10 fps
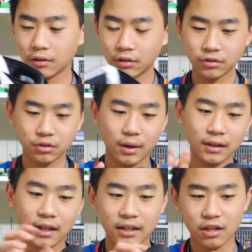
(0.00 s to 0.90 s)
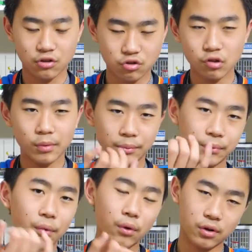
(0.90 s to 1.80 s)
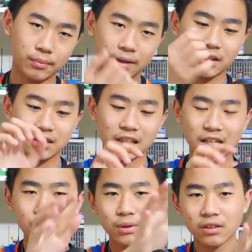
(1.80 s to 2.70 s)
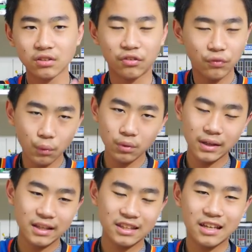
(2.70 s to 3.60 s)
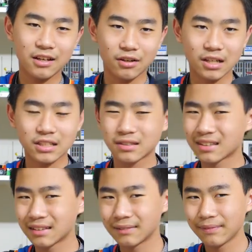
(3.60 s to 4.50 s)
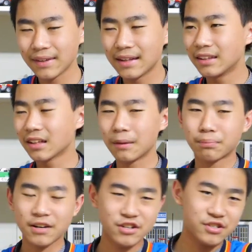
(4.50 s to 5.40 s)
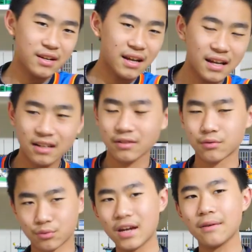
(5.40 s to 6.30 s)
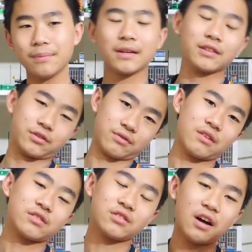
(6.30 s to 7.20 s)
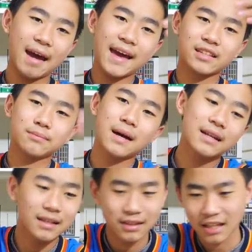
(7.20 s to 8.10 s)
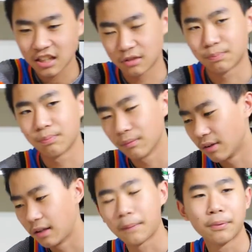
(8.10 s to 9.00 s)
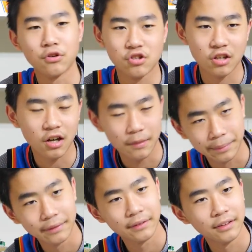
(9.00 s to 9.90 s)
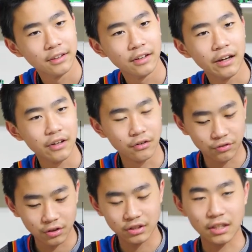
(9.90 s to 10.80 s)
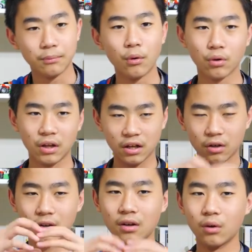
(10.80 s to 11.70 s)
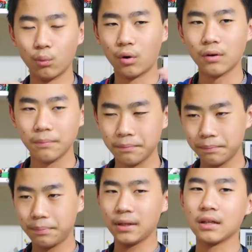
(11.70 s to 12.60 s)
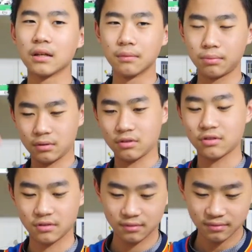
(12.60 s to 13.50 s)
also I like air strobo more because like when there's a full length air, the compression ain't great because there's not as many things like pushing up at your foot. It's like more like one big push.